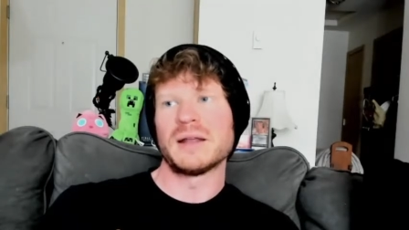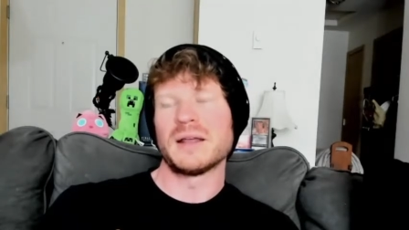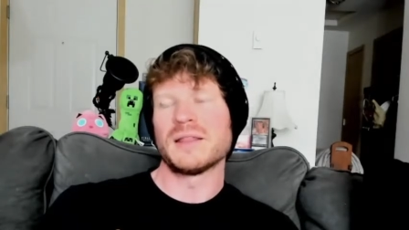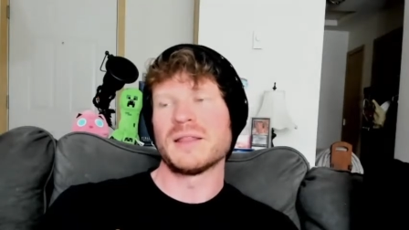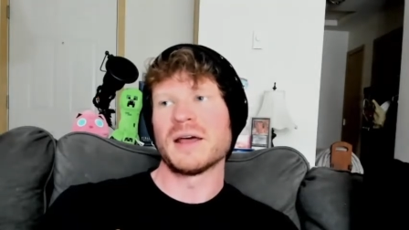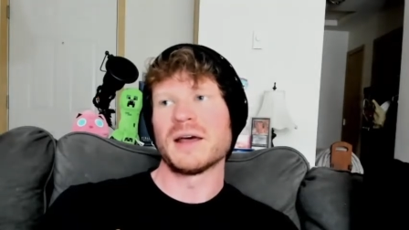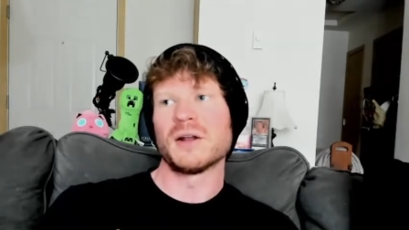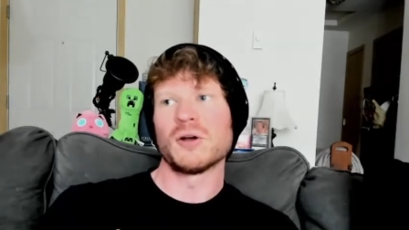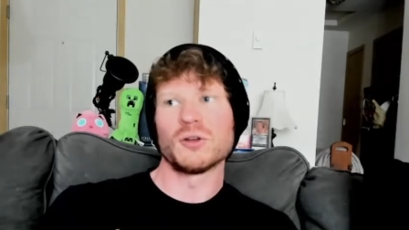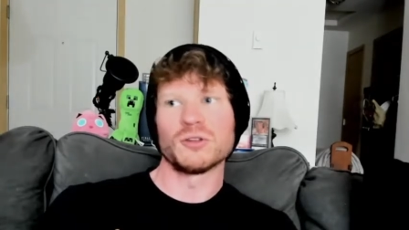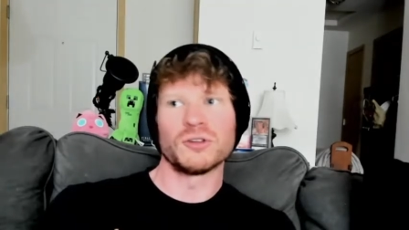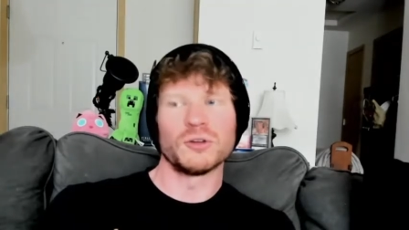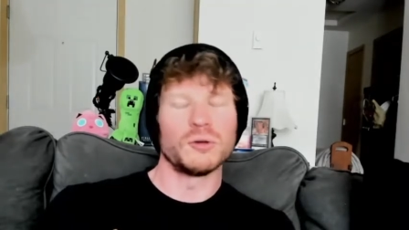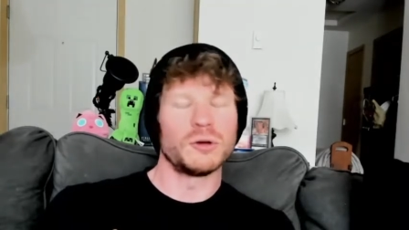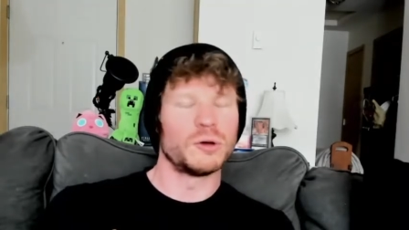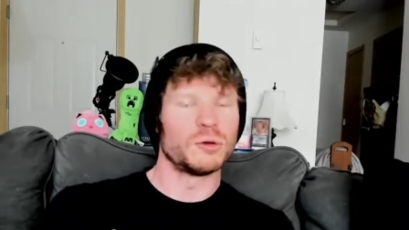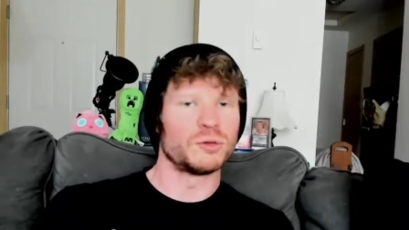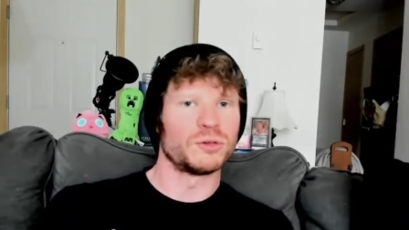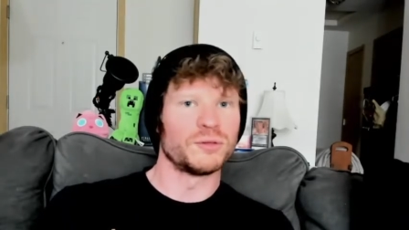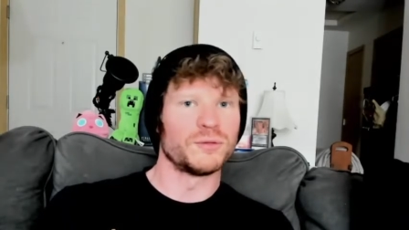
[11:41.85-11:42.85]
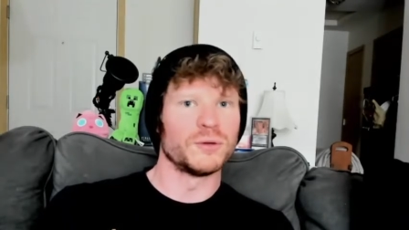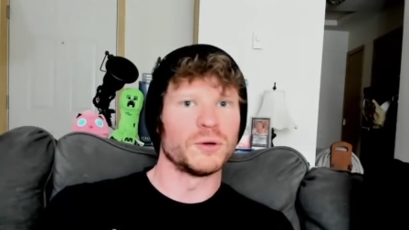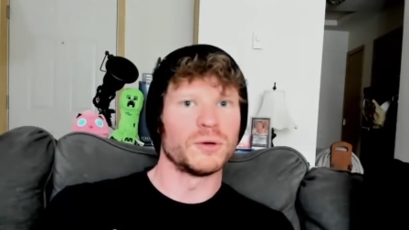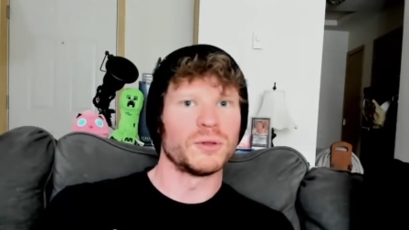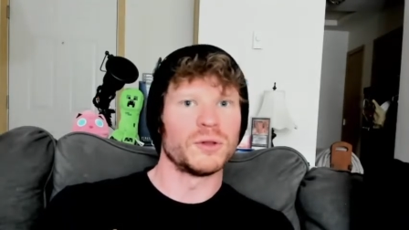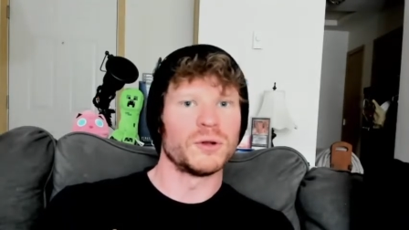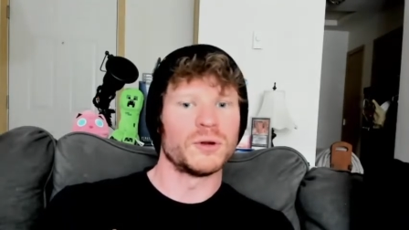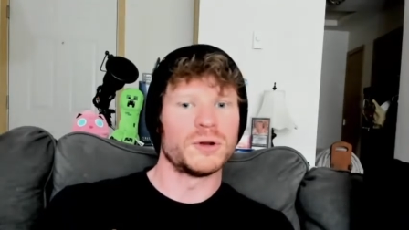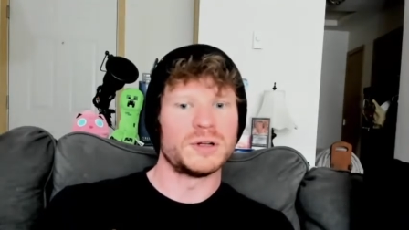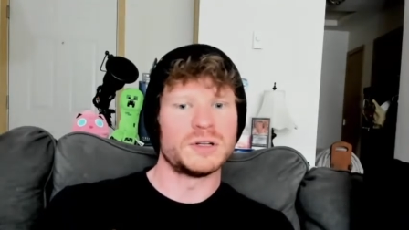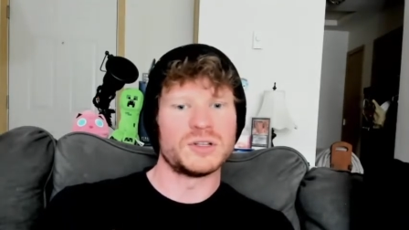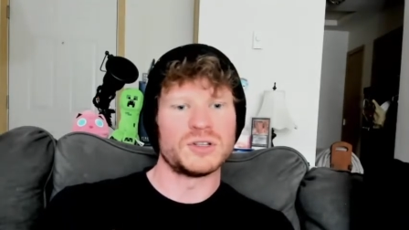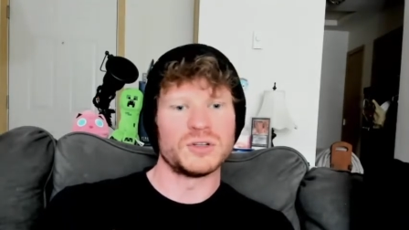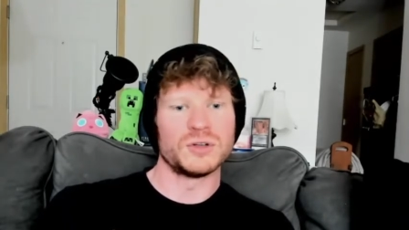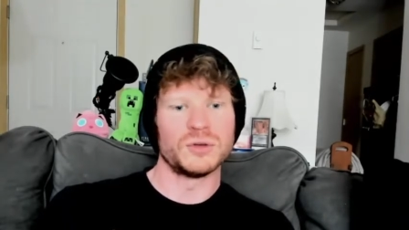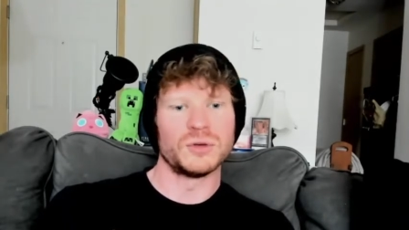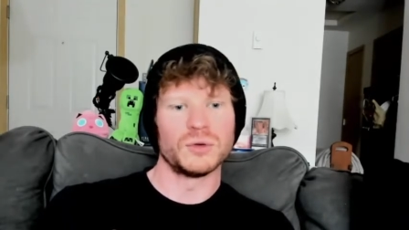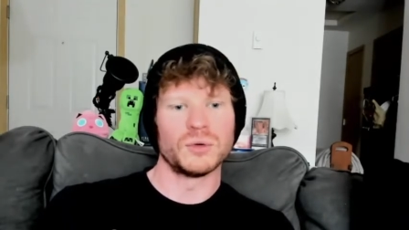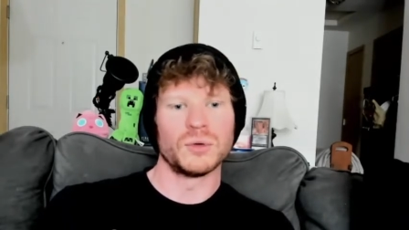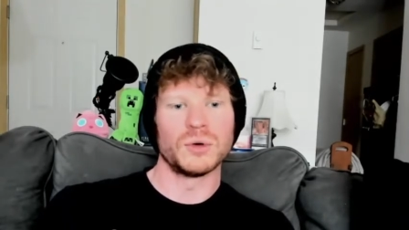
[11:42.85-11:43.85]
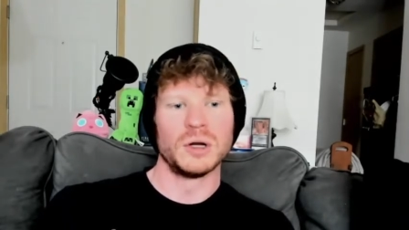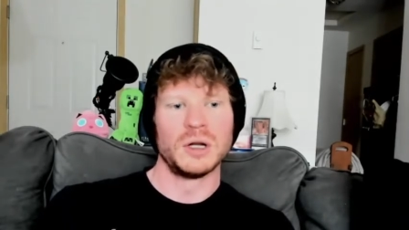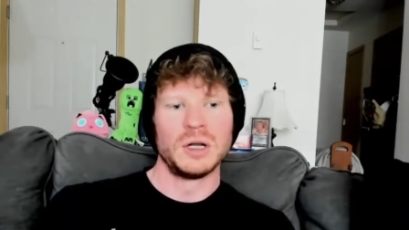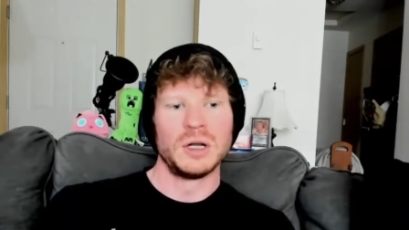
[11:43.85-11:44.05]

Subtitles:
And that also goes further into